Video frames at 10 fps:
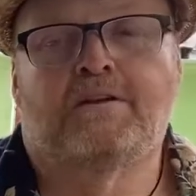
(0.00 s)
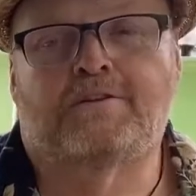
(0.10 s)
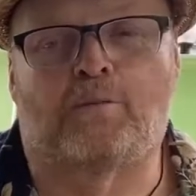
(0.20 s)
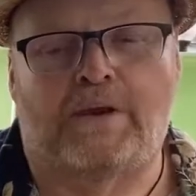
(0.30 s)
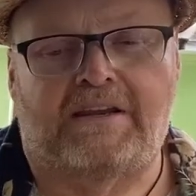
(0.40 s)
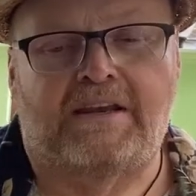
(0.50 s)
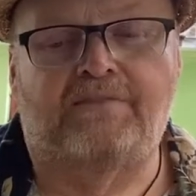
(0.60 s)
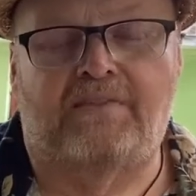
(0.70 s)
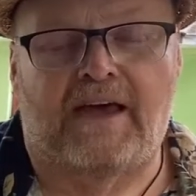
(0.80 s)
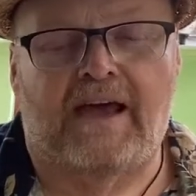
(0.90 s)
So we
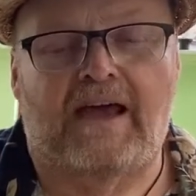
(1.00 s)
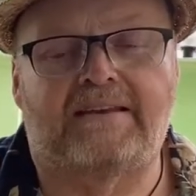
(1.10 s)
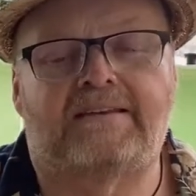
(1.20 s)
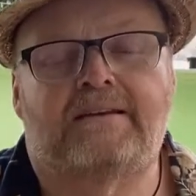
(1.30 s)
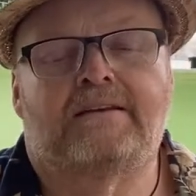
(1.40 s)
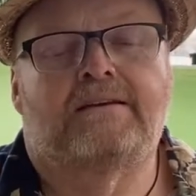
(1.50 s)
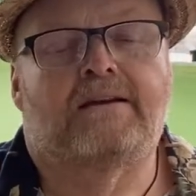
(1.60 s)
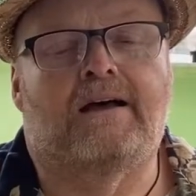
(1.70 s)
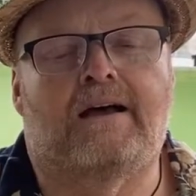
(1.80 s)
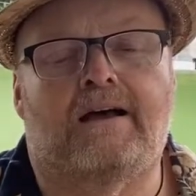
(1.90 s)
did that.
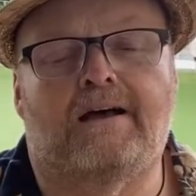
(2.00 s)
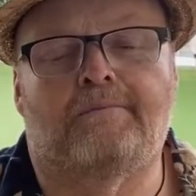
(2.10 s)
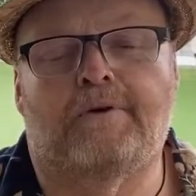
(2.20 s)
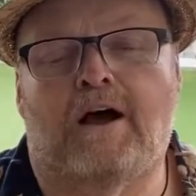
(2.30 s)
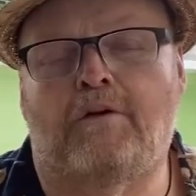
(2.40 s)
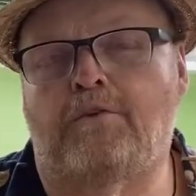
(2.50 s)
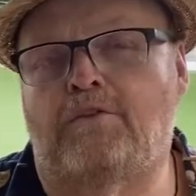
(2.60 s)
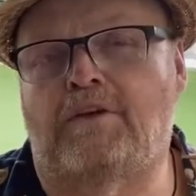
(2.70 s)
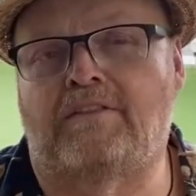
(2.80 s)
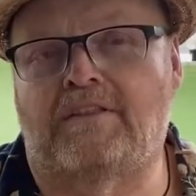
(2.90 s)
Um, other
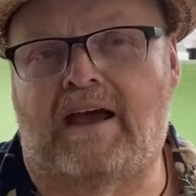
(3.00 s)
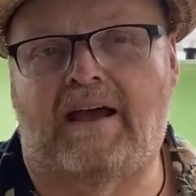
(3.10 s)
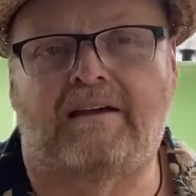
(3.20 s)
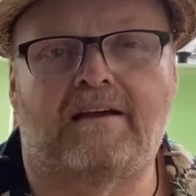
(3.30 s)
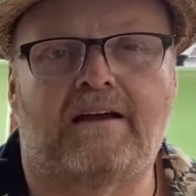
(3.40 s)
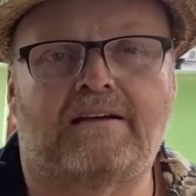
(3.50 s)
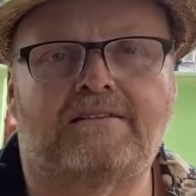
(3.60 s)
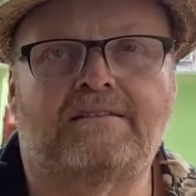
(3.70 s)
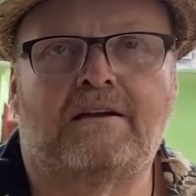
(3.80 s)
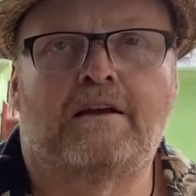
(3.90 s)
than that,
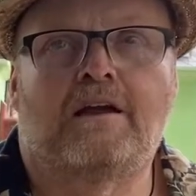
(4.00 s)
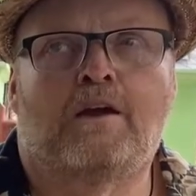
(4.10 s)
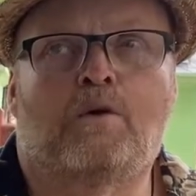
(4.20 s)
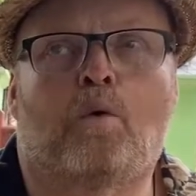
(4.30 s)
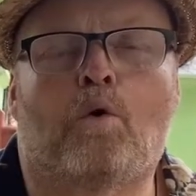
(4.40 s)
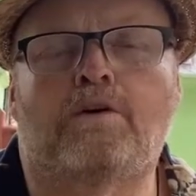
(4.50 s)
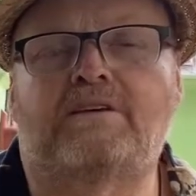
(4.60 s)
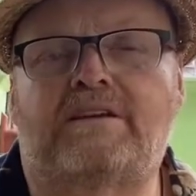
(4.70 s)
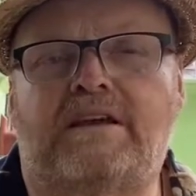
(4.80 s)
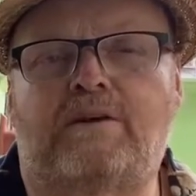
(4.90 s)
guys,
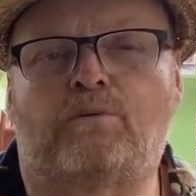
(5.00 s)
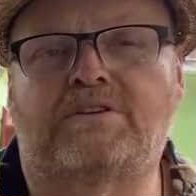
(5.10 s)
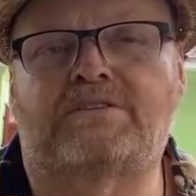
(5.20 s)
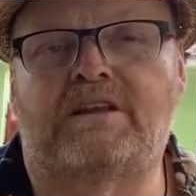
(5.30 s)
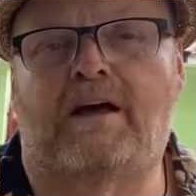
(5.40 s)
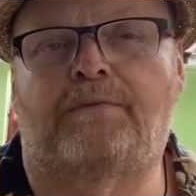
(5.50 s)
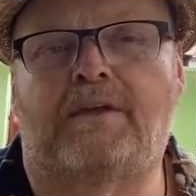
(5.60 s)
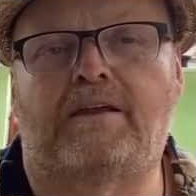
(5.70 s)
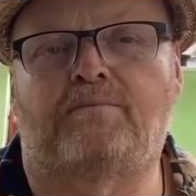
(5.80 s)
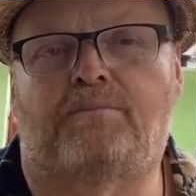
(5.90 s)
quarantine was
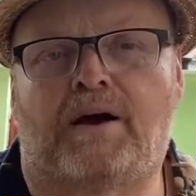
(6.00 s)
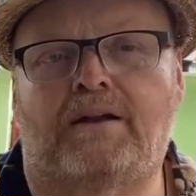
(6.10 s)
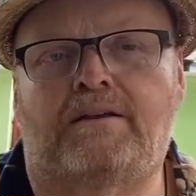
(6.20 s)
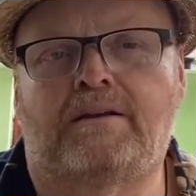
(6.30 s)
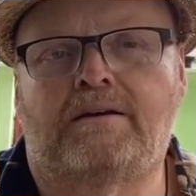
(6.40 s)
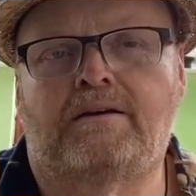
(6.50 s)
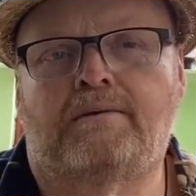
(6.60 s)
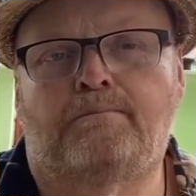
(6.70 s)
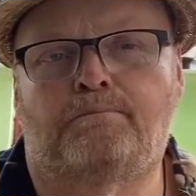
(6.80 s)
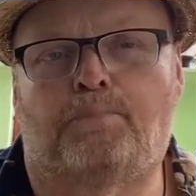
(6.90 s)
nothing but
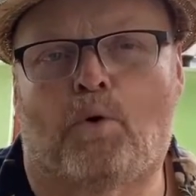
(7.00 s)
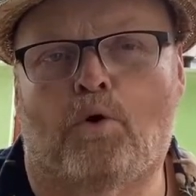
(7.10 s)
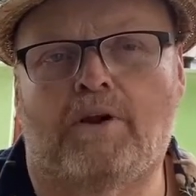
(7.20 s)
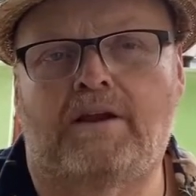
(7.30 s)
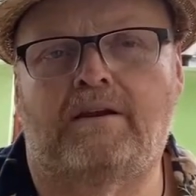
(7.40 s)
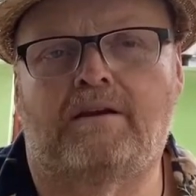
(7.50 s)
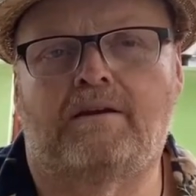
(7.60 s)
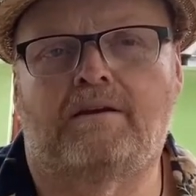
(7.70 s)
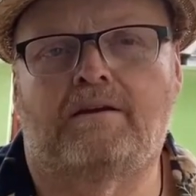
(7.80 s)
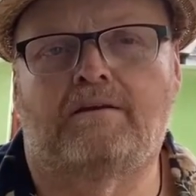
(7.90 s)
boring,
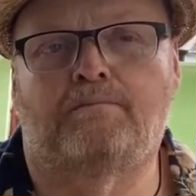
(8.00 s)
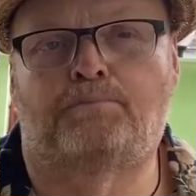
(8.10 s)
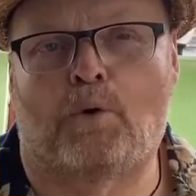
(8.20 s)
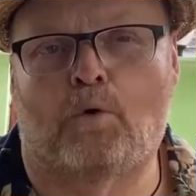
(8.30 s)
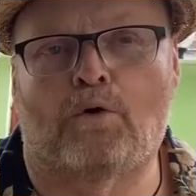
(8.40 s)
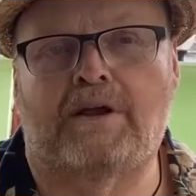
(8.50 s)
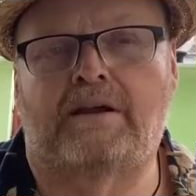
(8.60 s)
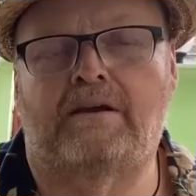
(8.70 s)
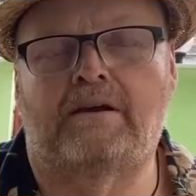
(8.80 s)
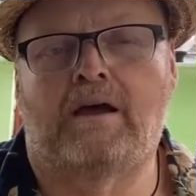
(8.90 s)
boring,